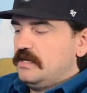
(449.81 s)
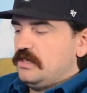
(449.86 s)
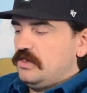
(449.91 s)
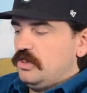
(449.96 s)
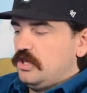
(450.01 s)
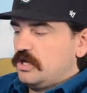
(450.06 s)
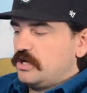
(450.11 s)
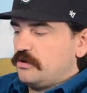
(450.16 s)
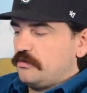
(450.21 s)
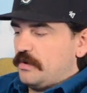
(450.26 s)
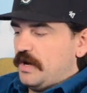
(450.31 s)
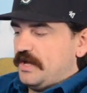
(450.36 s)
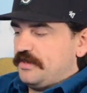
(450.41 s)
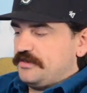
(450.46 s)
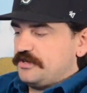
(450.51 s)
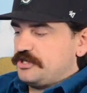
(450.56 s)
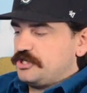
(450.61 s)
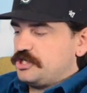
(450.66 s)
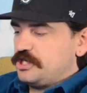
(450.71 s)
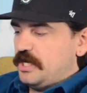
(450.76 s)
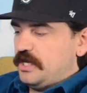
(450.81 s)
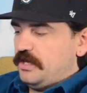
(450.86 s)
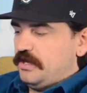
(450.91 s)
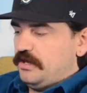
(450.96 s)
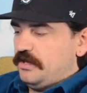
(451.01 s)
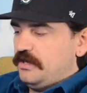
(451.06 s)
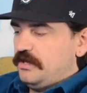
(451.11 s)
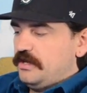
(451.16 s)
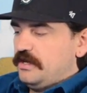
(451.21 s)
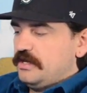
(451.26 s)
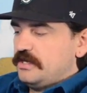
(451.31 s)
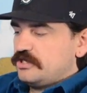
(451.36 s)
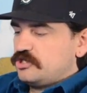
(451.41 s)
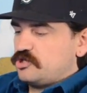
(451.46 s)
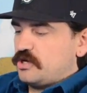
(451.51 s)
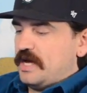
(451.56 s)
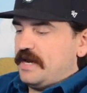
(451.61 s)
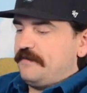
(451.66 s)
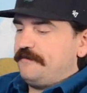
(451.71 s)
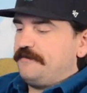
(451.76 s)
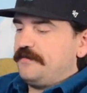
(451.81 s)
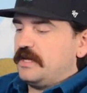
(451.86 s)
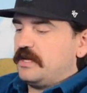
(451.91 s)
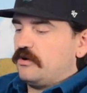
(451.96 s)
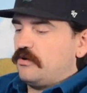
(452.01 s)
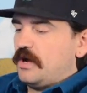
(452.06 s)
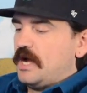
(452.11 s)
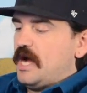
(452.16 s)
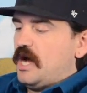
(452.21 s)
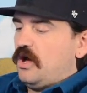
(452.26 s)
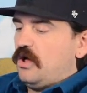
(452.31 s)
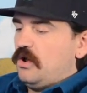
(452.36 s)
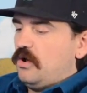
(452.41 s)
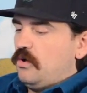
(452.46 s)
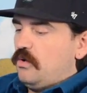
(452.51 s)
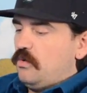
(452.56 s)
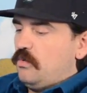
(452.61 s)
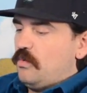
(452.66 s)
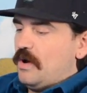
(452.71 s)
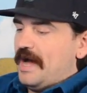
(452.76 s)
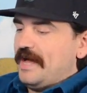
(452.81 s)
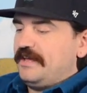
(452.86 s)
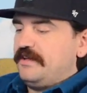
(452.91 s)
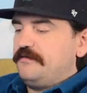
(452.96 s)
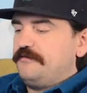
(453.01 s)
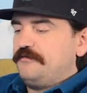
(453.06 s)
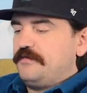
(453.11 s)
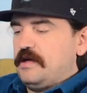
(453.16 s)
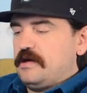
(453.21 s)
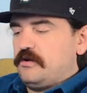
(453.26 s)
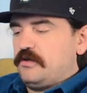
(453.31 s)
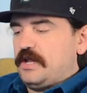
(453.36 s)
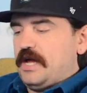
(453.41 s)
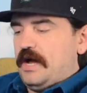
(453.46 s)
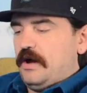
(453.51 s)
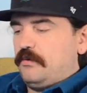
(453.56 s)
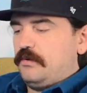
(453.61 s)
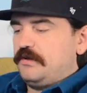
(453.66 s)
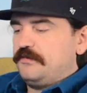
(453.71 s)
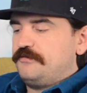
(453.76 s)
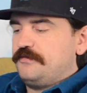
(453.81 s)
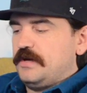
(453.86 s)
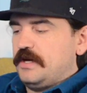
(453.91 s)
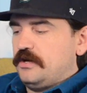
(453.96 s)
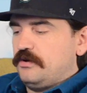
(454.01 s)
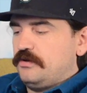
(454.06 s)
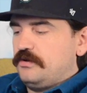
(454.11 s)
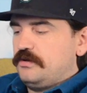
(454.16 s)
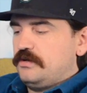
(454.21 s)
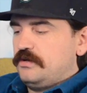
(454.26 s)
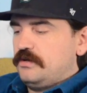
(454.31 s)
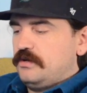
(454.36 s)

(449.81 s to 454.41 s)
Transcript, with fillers: Look around the shell. Try to figure out why he felt how he felt.